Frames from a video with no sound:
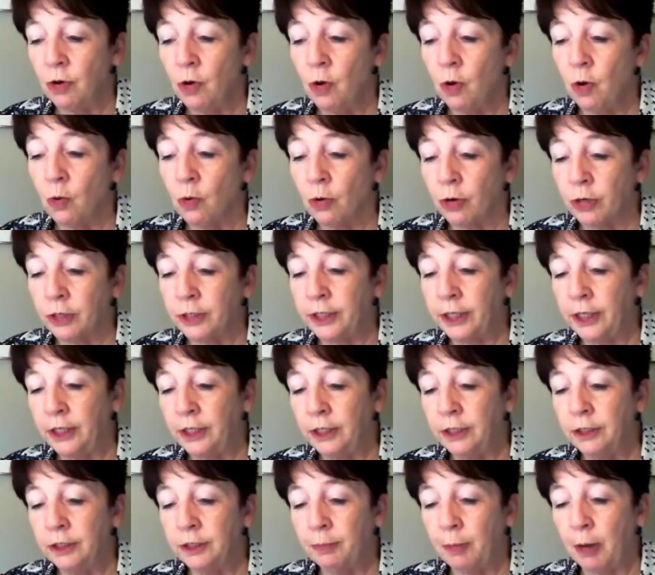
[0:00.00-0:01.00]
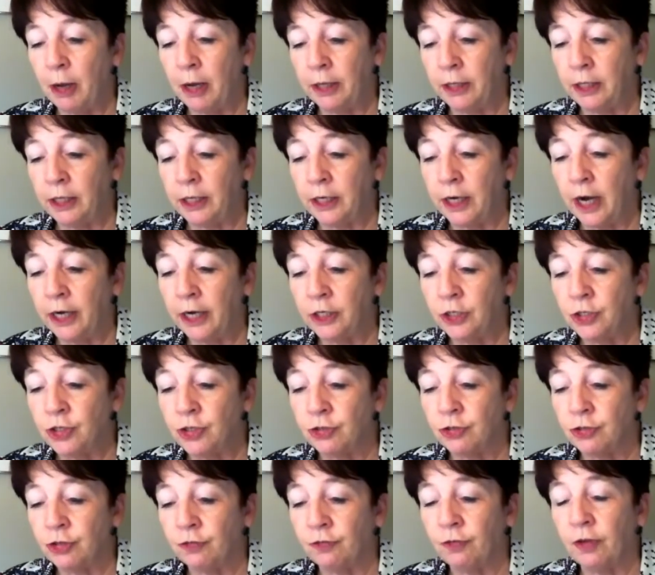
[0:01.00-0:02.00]
ordained by the United
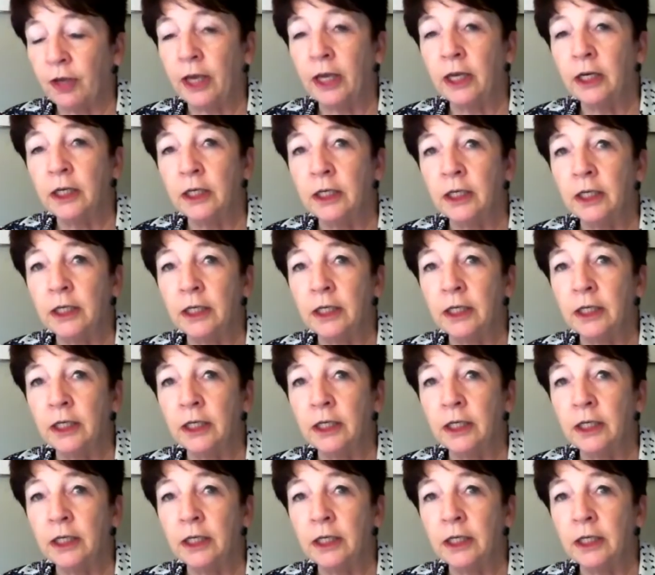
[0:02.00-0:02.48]
Church of Canada